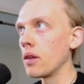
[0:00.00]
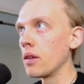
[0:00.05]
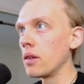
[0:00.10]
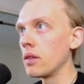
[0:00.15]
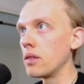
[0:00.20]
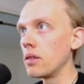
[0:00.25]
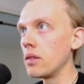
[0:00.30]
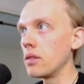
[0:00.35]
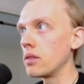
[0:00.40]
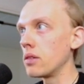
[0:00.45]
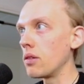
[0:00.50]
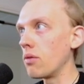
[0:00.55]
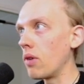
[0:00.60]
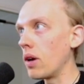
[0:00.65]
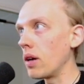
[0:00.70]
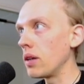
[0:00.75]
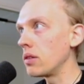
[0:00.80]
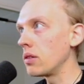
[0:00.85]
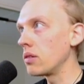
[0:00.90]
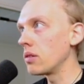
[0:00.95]
Is this the
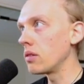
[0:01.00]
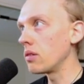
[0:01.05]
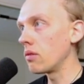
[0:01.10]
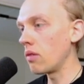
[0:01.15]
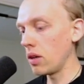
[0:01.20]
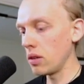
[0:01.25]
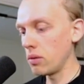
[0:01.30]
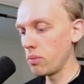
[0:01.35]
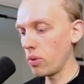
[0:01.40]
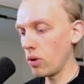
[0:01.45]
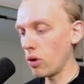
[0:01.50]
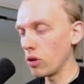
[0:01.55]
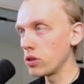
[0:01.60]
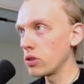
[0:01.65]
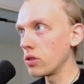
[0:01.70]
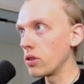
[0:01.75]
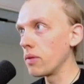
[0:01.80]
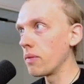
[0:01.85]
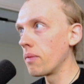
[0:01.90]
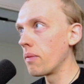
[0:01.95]
right
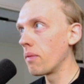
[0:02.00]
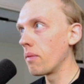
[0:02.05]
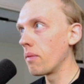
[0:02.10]
portion?